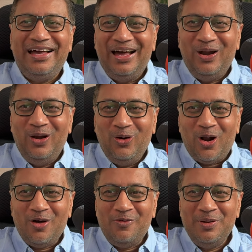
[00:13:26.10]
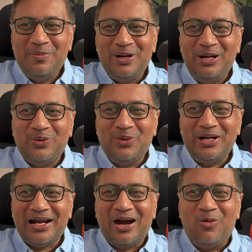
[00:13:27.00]
A lot of people
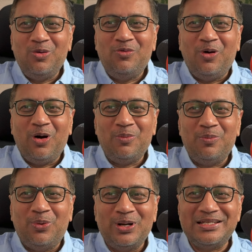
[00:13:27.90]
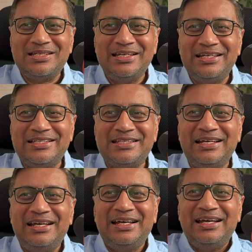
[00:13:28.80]
don't account for bonuses,
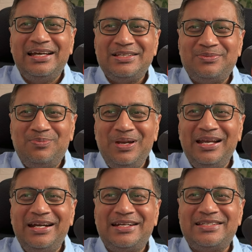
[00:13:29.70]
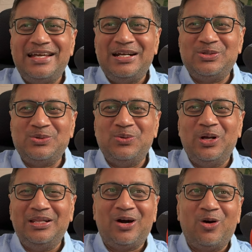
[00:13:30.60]
splits, and so
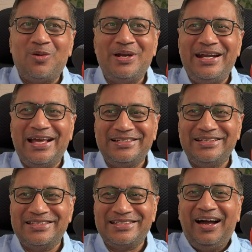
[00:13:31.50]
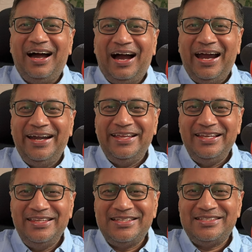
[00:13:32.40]
on, the corporate actions.
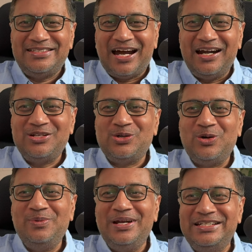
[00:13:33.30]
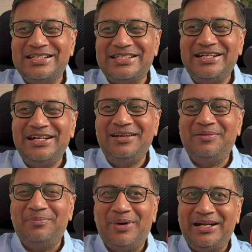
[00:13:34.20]
Ideally, the chart should be adjusted,
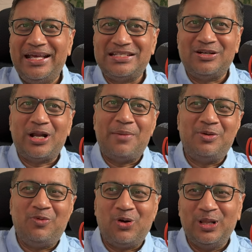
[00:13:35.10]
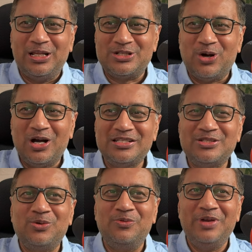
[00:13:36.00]
but does not happen for all the stocks.
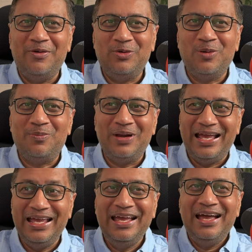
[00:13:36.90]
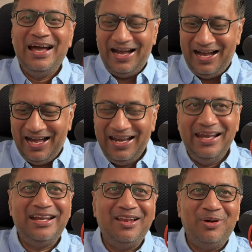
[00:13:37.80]
So we have to apply a
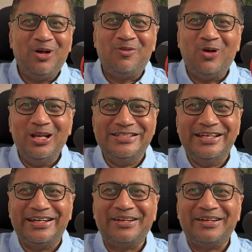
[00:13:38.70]
little bit of knowledge here.